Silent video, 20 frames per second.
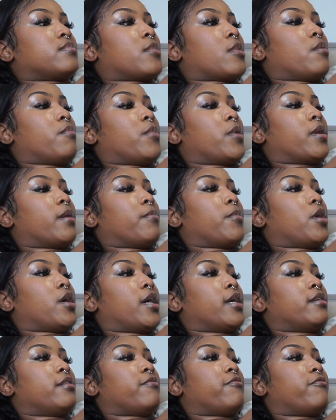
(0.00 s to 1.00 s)
But I'm
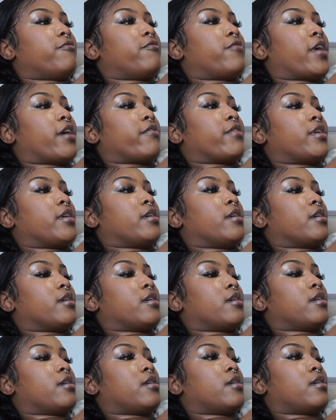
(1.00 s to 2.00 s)
kind of very,
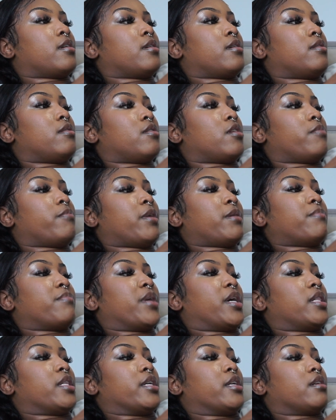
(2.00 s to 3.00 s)
look at my
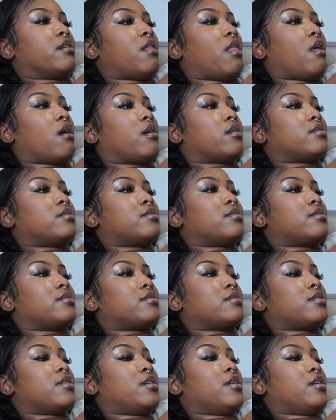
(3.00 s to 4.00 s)
belly. Ugh.
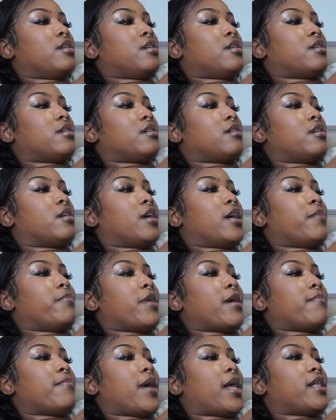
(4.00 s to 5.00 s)
God,
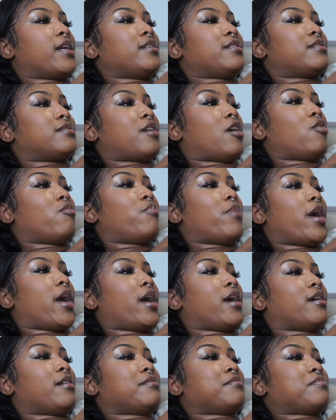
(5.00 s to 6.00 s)
my belly's so
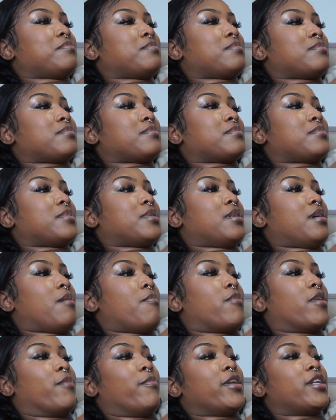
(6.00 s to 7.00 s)
big.
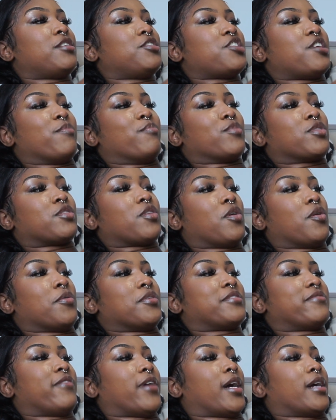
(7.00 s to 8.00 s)
But I'm in the gym, so
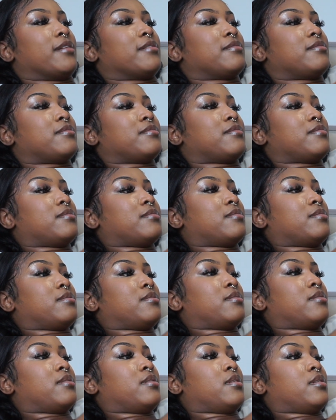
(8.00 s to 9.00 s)
it's fine.
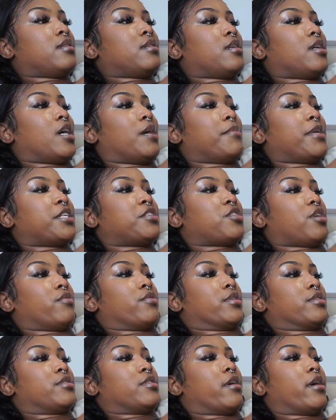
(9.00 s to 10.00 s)
I'm like
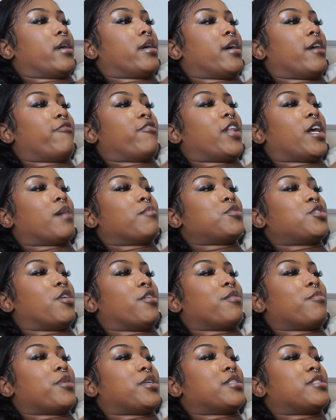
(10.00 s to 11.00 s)
shouting, sorry. I feel like I'm
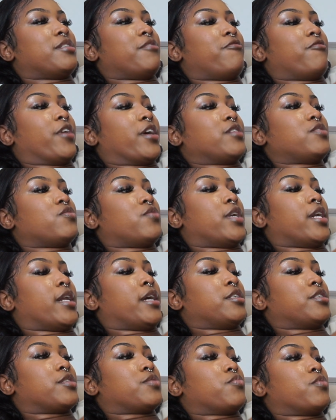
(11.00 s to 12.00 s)
shouting because the fan's on and
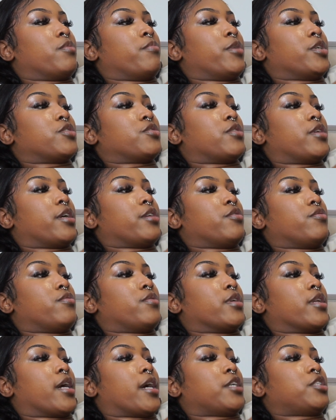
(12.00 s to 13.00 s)
I just want to make sure that you
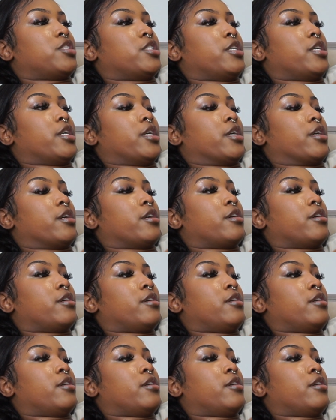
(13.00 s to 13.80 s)
can actually hear.